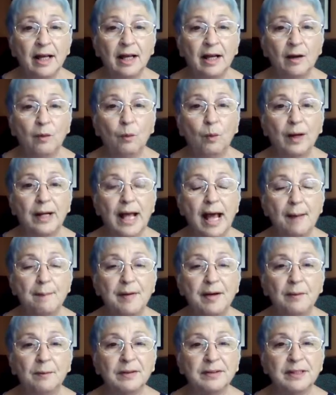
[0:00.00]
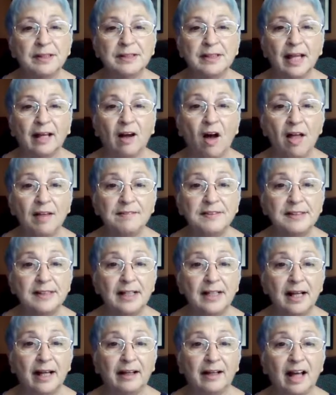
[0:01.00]
what happened was, it's like all of a
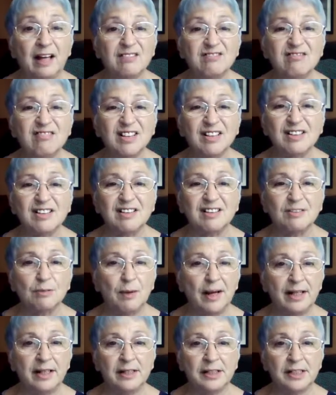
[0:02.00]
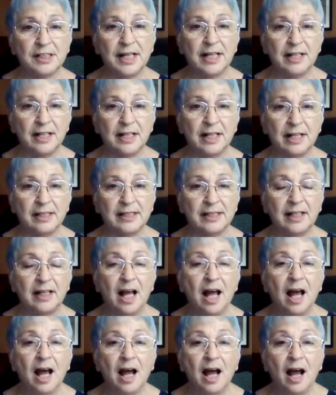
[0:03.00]
sudden I got real sweaty and shaky, and I said,
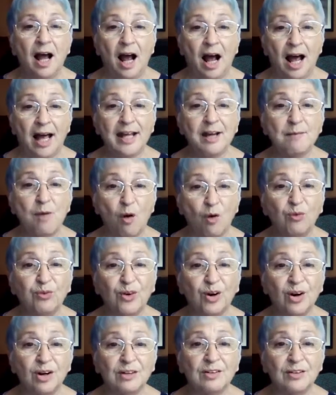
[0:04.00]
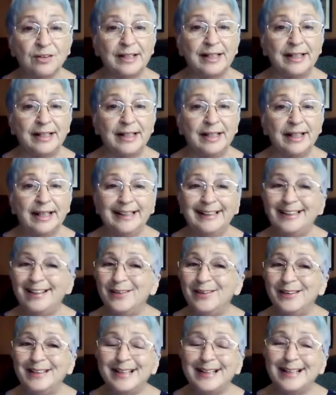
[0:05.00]
I am over hungry. You
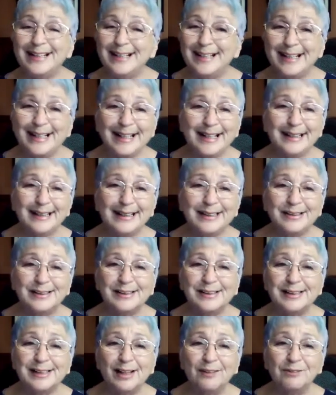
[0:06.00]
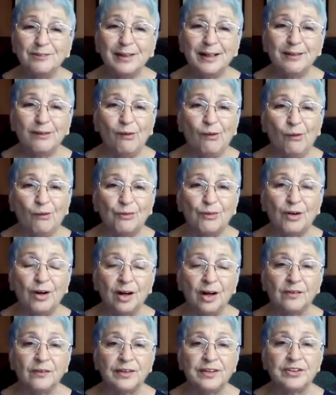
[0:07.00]
know, you can't let yourself get over
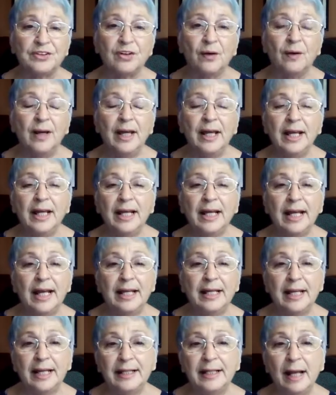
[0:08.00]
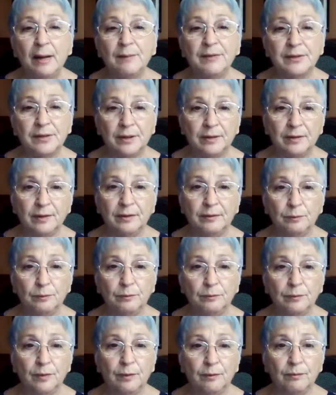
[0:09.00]
hungry. So, and that was a good
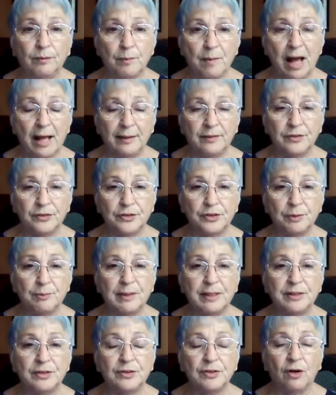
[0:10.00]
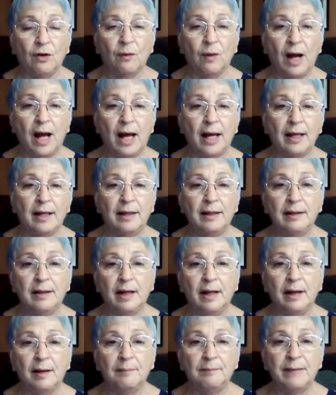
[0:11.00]
reminder to me. So I
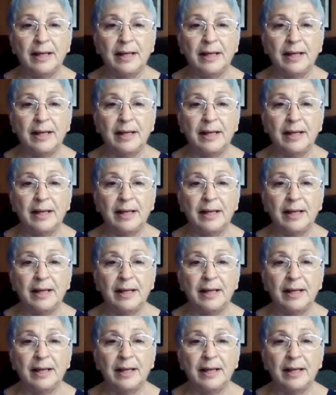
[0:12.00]
I